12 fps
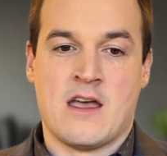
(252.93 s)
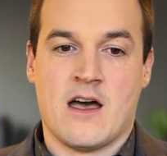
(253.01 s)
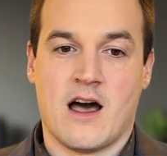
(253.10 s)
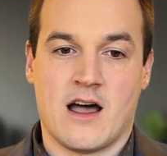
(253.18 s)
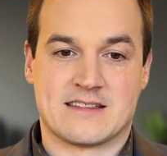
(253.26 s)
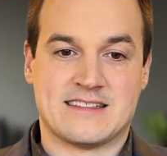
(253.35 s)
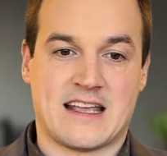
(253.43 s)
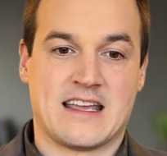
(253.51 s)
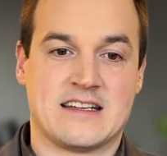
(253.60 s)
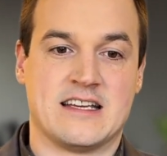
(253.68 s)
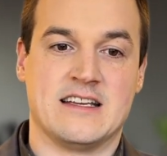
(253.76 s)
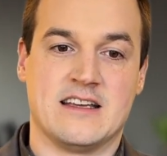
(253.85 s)
Uh,
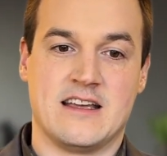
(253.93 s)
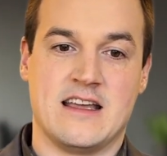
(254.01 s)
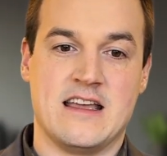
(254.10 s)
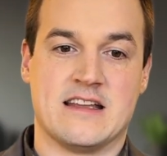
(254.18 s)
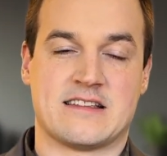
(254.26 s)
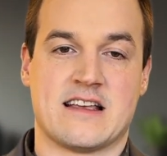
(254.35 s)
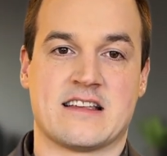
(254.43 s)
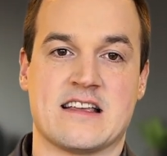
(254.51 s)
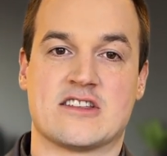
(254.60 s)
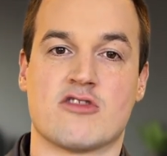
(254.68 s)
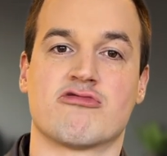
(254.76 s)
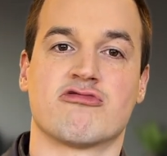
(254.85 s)
second, it says
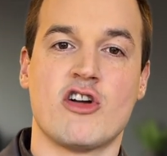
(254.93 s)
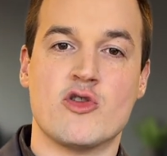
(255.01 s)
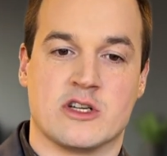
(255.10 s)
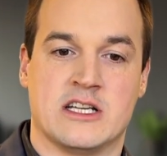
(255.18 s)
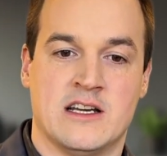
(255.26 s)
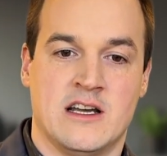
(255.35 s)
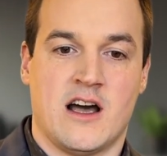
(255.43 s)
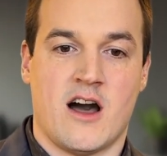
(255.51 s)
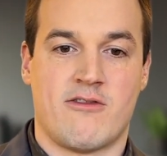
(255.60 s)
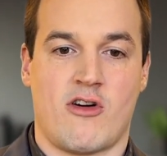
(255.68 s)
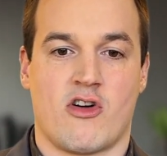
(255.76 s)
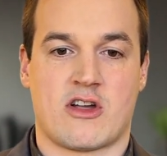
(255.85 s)
it's a root
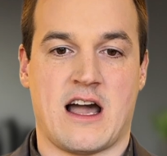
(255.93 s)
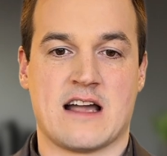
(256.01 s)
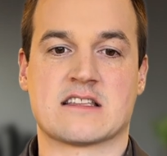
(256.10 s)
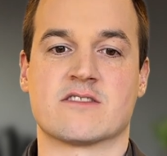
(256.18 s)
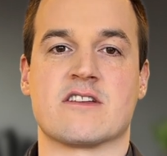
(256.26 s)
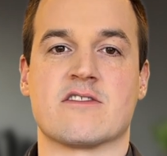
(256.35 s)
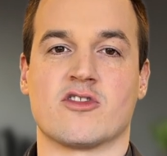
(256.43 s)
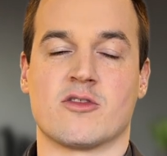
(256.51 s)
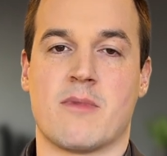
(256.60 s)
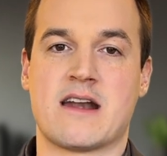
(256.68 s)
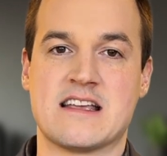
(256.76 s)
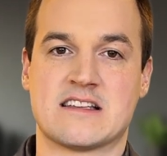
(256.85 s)
of all kinds of evil.
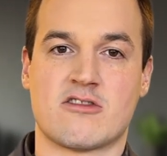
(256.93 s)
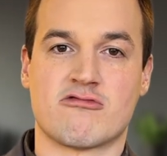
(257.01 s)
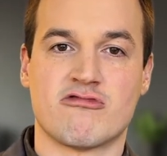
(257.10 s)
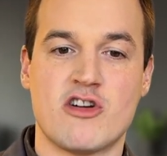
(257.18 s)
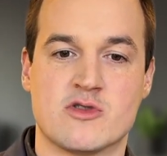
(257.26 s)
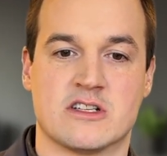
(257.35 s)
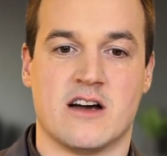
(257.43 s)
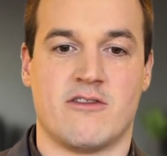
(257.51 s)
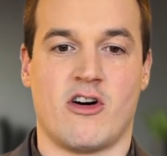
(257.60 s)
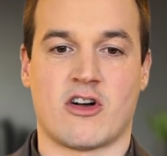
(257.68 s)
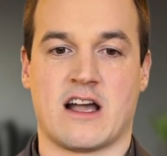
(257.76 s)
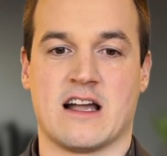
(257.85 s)
Money is a root of
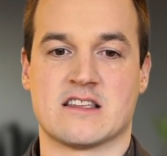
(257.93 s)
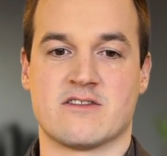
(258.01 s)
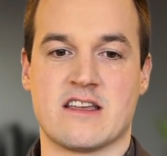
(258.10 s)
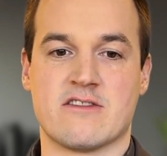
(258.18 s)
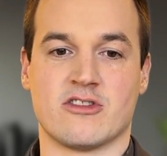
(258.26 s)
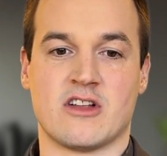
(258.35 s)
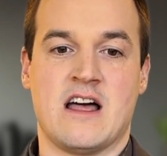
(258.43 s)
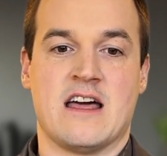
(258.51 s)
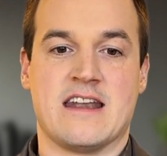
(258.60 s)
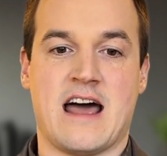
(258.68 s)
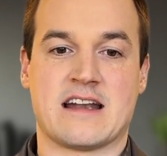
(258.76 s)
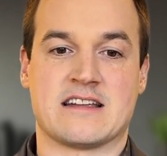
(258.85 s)
all kinds of evil,
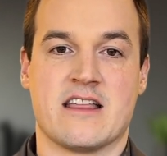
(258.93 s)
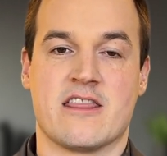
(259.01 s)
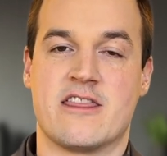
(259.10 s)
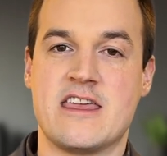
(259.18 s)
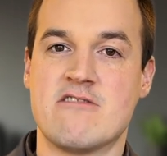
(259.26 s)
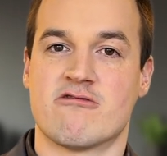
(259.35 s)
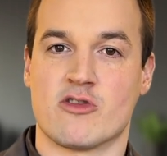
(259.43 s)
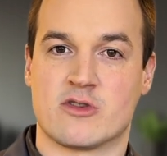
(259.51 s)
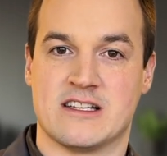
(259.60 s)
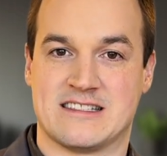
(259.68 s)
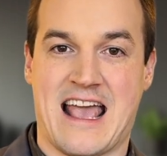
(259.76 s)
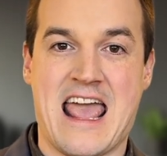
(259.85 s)
not the root.
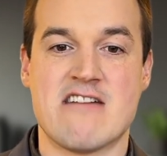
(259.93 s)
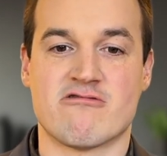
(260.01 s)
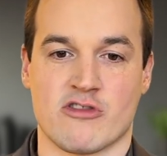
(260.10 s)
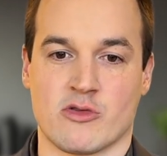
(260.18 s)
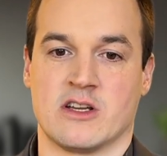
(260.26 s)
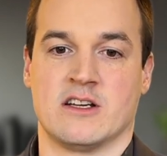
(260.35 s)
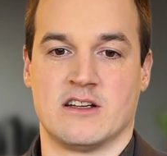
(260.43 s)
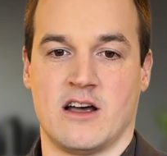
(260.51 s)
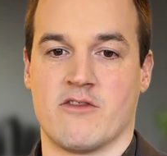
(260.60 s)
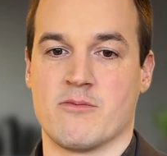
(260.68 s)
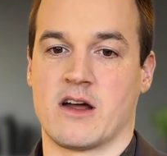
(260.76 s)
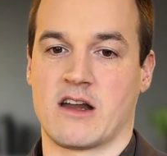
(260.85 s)
It's a root
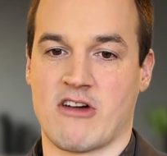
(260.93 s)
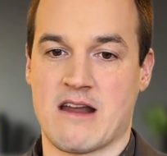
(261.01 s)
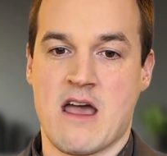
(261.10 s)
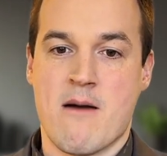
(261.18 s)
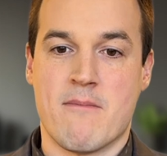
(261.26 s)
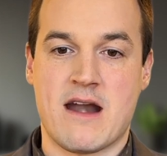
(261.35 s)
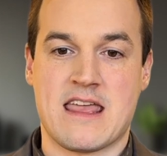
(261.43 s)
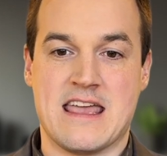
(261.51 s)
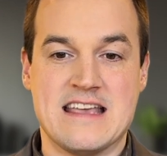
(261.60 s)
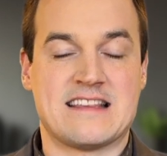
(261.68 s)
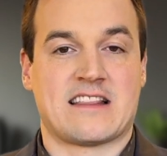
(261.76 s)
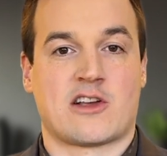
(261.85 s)
of money, right? Money
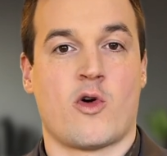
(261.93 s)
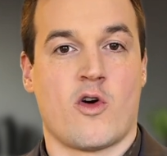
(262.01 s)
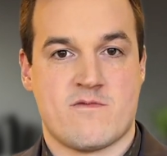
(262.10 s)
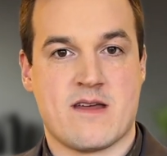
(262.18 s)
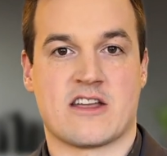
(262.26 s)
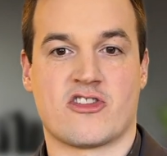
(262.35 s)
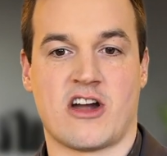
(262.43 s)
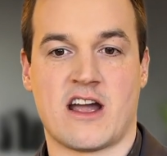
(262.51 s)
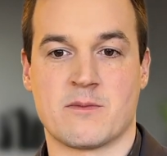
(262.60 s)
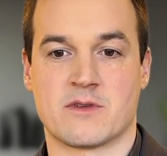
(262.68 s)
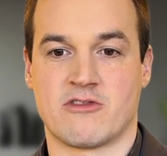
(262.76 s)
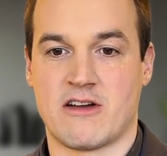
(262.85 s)
is at the core of many
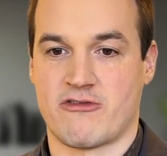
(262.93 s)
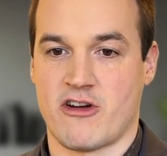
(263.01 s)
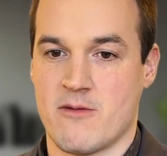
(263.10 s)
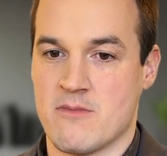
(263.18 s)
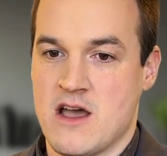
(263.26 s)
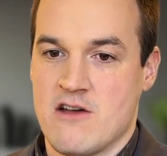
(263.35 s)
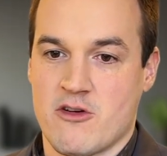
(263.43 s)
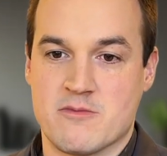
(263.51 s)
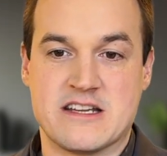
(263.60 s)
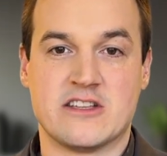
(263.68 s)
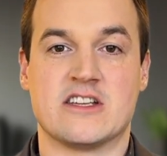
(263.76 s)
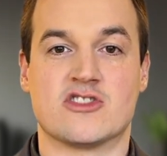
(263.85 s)
crimes, right? From from
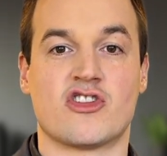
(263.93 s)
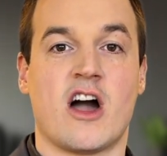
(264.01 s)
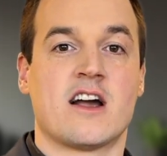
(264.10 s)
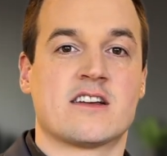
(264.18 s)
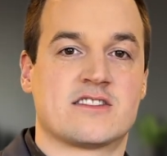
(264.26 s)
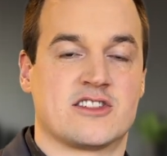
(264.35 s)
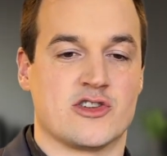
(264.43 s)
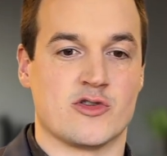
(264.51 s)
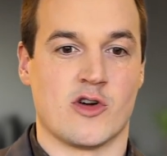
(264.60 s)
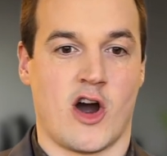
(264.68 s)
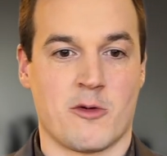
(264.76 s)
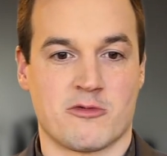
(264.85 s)
dealing drugs
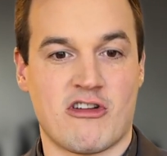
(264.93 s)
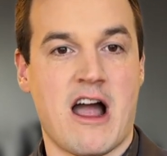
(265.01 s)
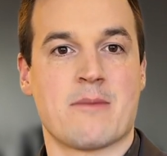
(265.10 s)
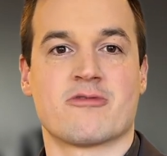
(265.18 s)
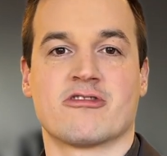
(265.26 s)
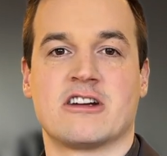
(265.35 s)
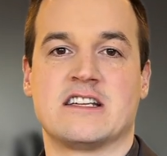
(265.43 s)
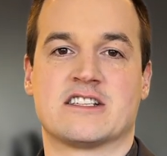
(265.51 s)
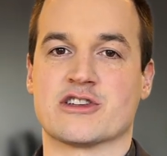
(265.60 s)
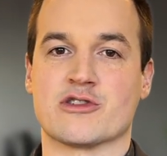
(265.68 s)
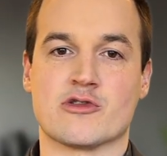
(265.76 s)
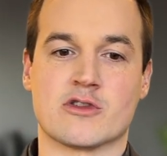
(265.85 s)
to armed robbery
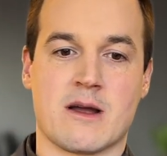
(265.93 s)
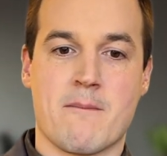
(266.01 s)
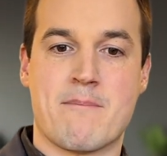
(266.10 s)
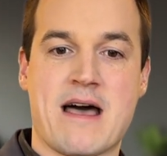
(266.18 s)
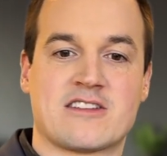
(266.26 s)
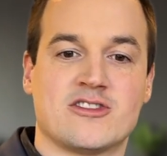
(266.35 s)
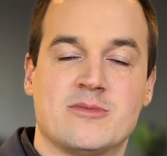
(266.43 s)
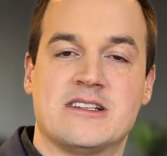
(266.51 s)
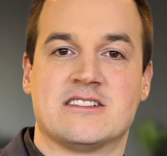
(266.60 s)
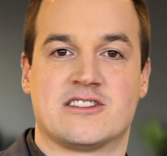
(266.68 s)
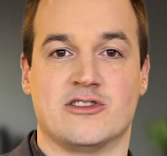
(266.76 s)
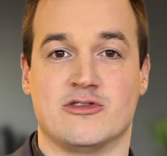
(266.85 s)
to
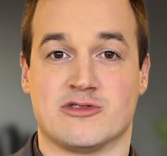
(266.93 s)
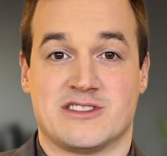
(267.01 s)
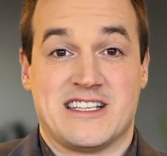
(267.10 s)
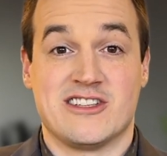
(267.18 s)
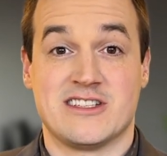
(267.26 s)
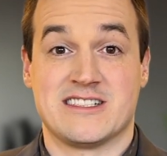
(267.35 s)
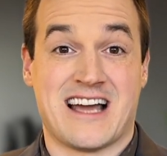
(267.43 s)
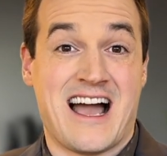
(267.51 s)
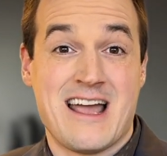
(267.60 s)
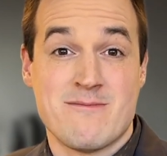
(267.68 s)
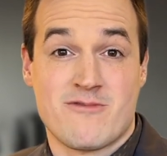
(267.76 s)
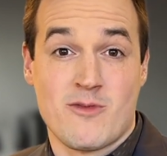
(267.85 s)
embezzlement to stealing
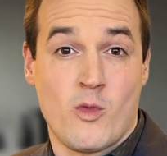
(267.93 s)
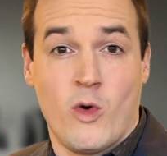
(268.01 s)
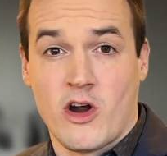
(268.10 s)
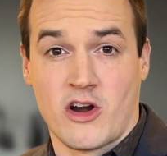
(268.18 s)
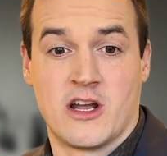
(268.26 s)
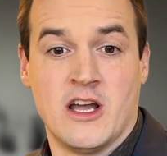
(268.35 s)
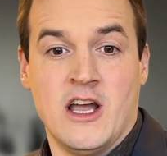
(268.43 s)
time from work,